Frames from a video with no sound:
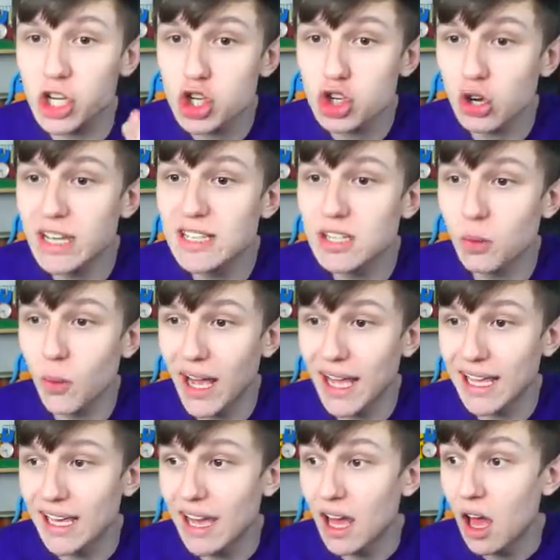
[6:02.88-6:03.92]
straight
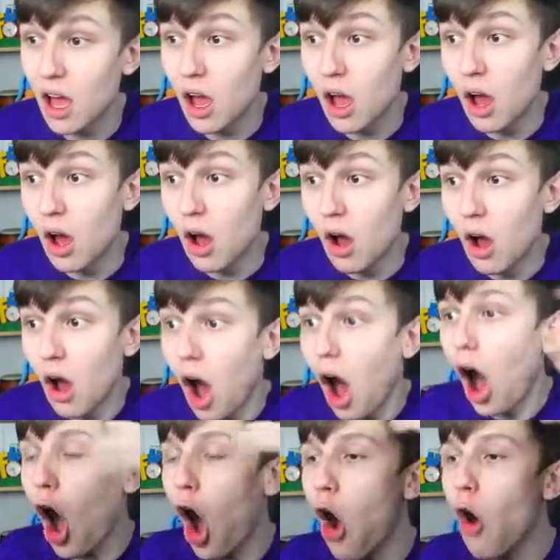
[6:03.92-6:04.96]
away.
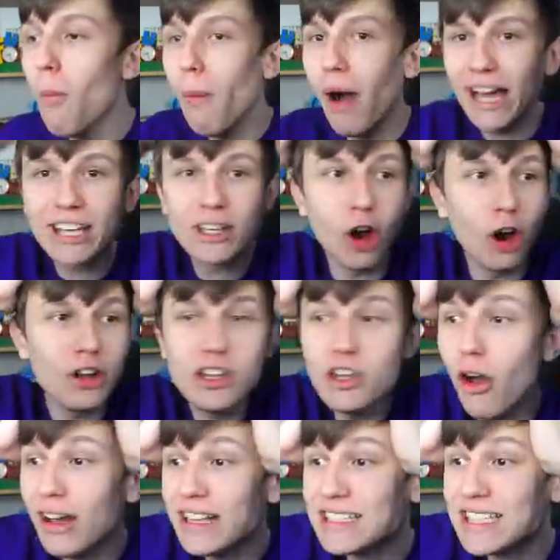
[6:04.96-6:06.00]
Oh my god,
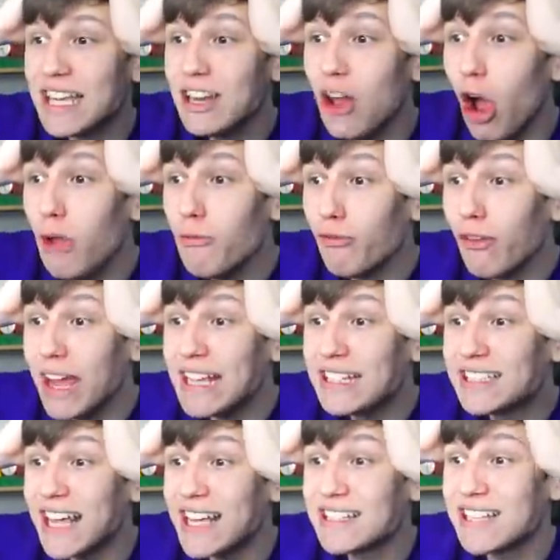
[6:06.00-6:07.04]
ninety-nine
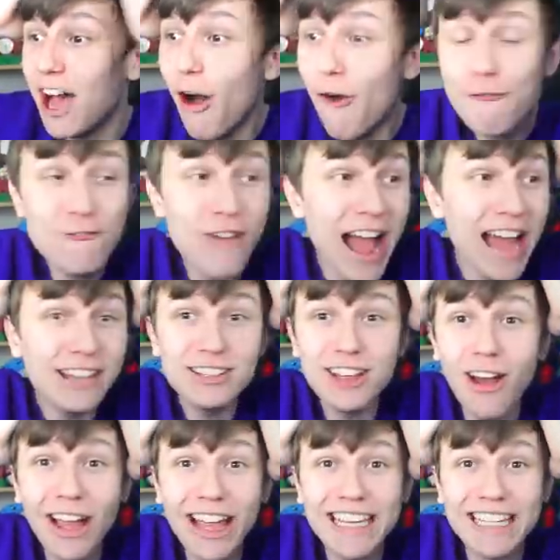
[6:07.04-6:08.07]
rated. Van
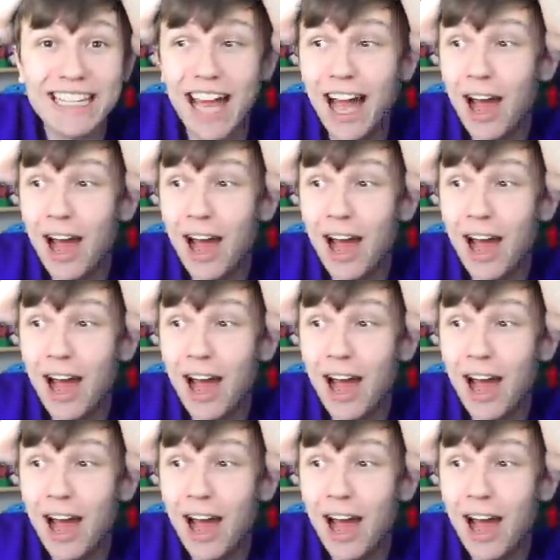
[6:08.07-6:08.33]
Dijk.